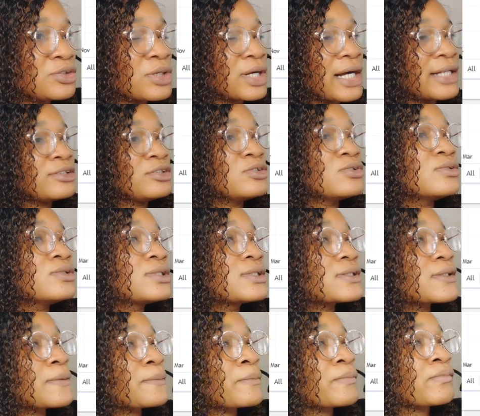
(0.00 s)
you can
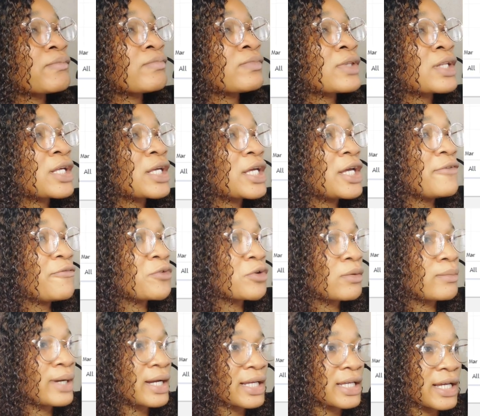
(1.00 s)
use, if
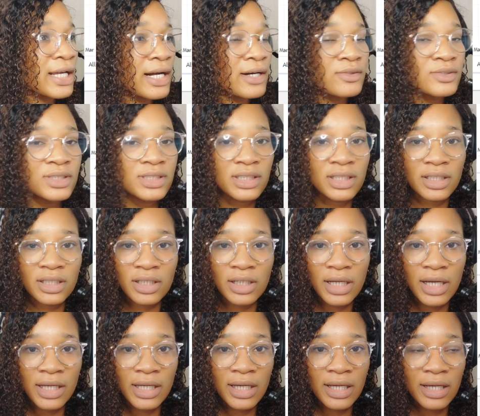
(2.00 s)
you're marking out
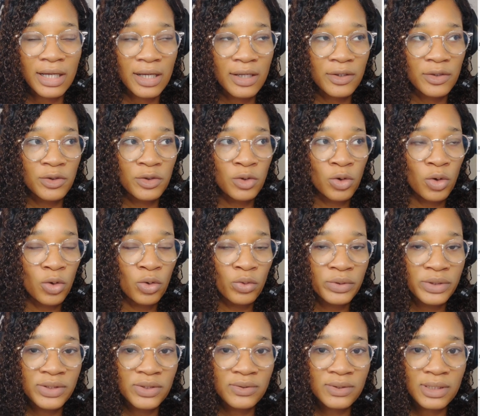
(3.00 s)
your
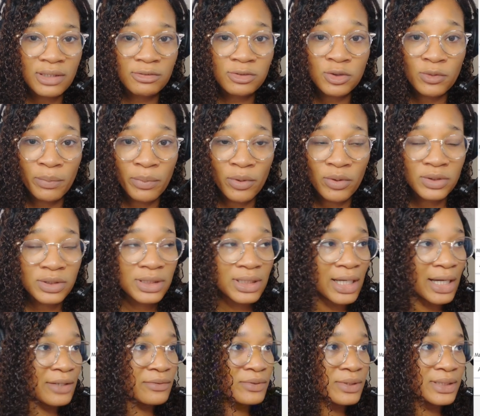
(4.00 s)
horizontal support
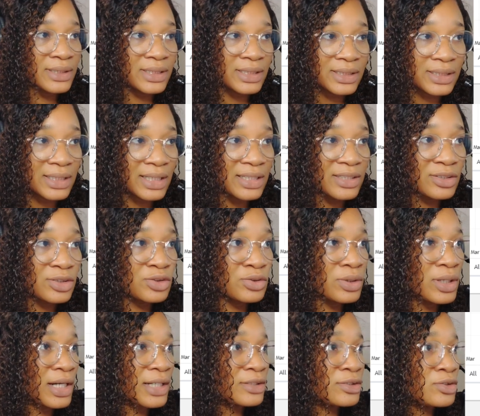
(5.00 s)
and resistance, you
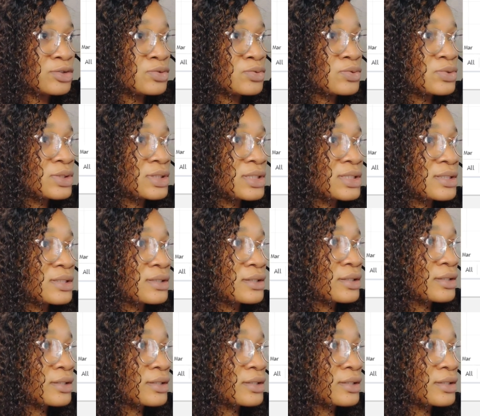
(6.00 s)
can use,